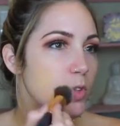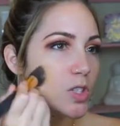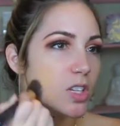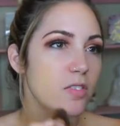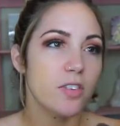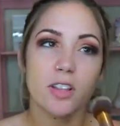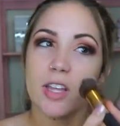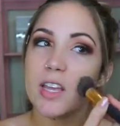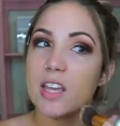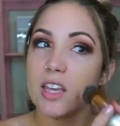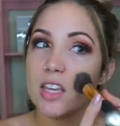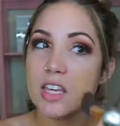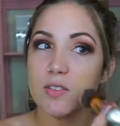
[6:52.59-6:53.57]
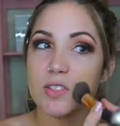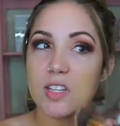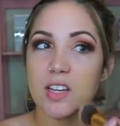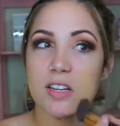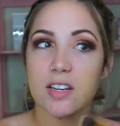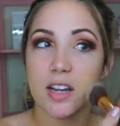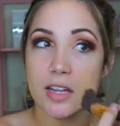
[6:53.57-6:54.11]
because I feel like it gives
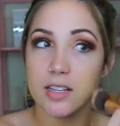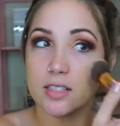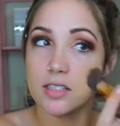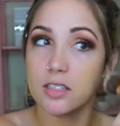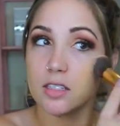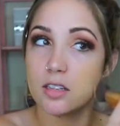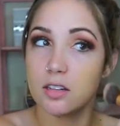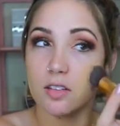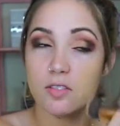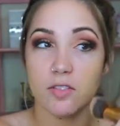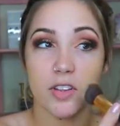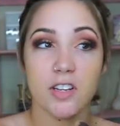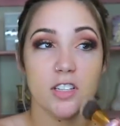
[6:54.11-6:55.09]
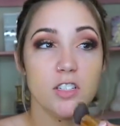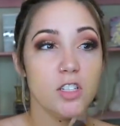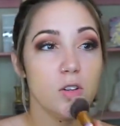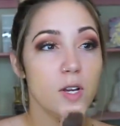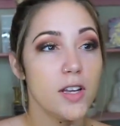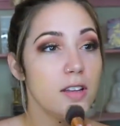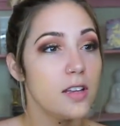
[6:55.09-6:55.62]
a nice finish
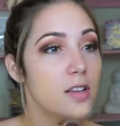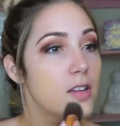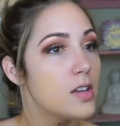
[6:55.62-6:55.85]
to it,